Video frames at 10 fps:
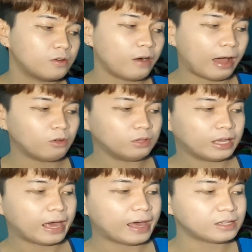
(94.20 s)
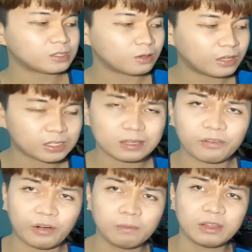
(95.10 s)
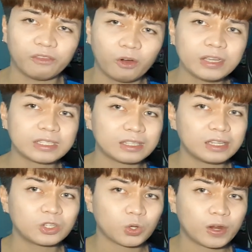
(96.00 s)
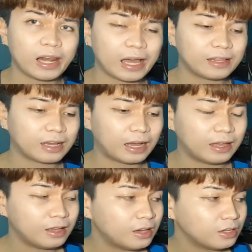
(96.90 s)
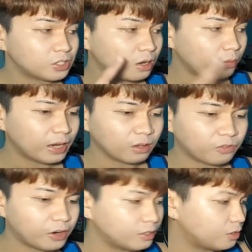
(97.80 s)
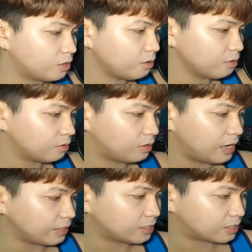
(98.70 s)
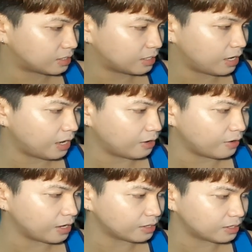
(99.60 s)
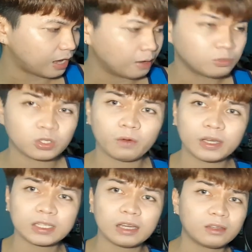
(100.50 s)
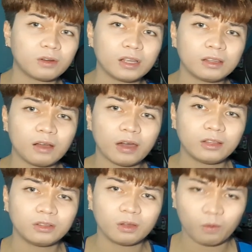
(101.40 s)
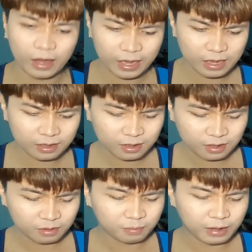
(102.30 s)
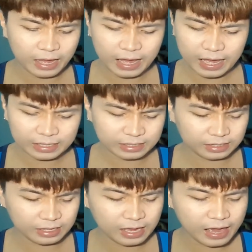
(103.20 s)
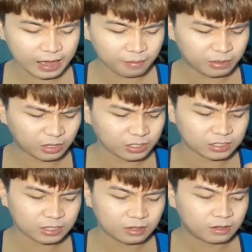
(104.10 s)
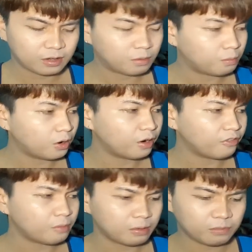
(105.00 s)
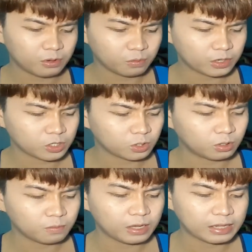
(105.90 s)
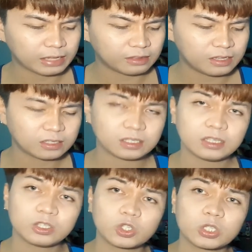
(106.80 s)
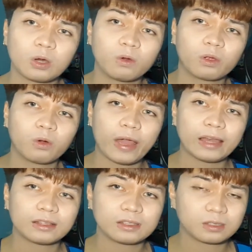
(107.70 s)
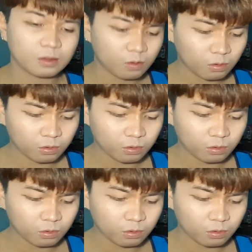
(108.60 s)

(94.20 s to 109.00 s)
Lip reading: round again, so it's from the voice team Sri Lanka. So without further ado, let's hear it. I'm so excited right now, I don't know why, but because more of my viewers told me that this is so great. So